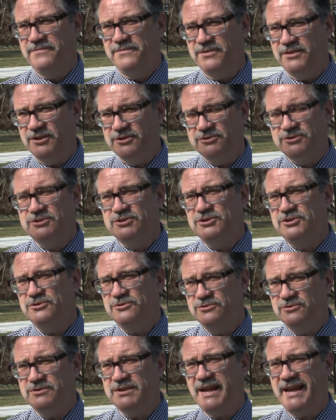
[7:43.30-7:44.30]
those
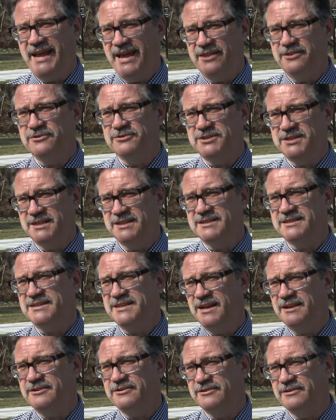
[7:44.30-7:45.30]
two together to the
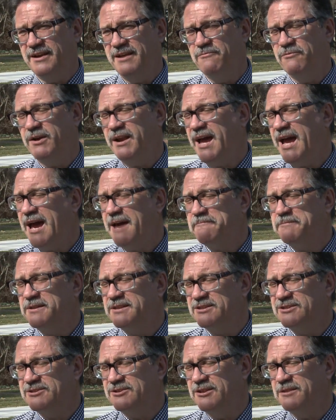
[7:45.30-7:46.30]
center and what
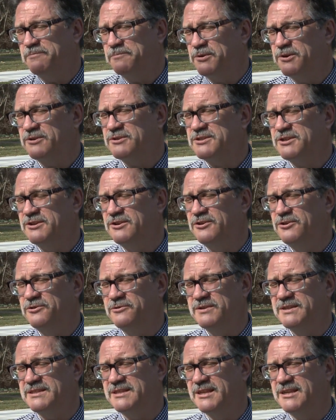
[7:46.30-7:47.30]
happens to the person
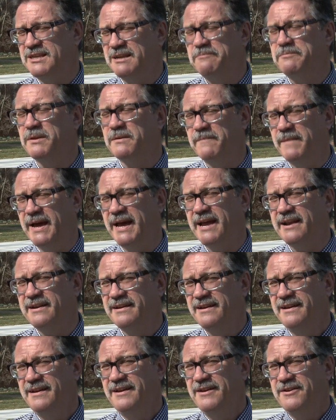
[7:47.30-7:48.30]
who is the diplomat
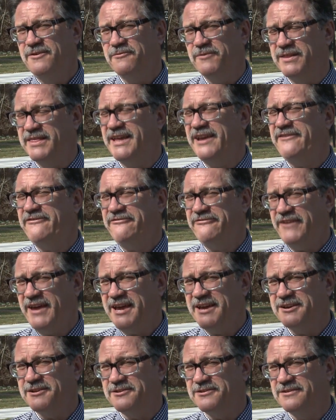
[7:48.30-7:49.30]
when they
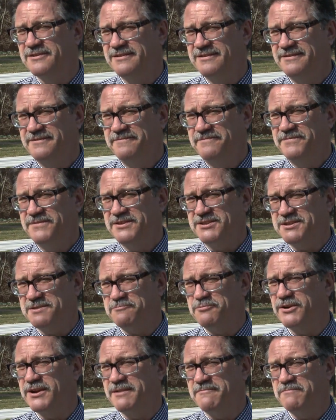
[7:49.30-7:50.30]
fail to
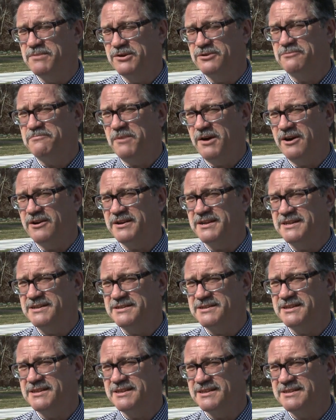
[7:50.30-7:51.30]
bring both
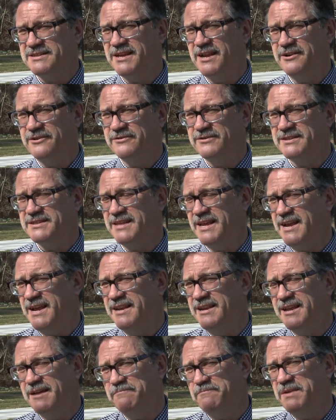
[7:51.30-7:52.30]
parties to the center is they
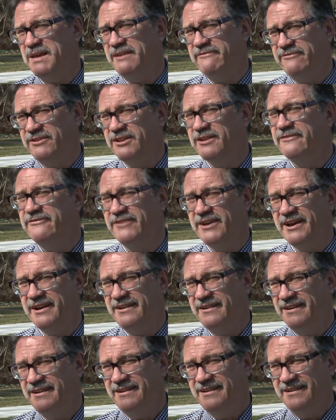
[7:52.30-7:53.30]
end up being vilified.
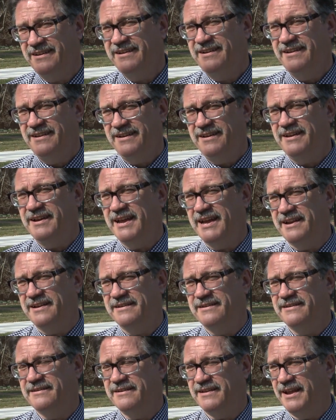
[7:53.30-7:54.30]

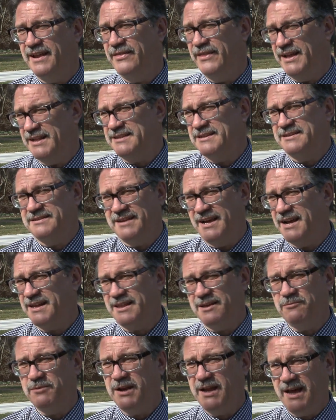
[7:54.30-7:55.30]
And, and that's
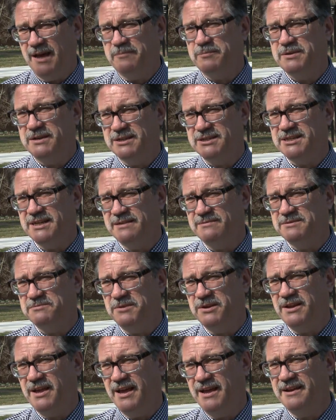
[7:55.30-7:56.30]
exactly what happened to James
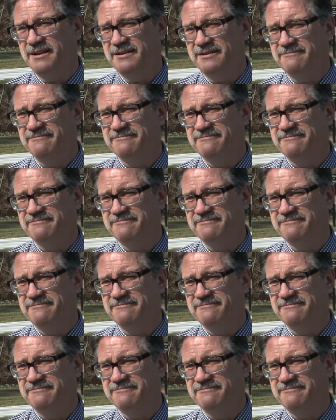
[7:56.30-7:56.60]
Buchanan.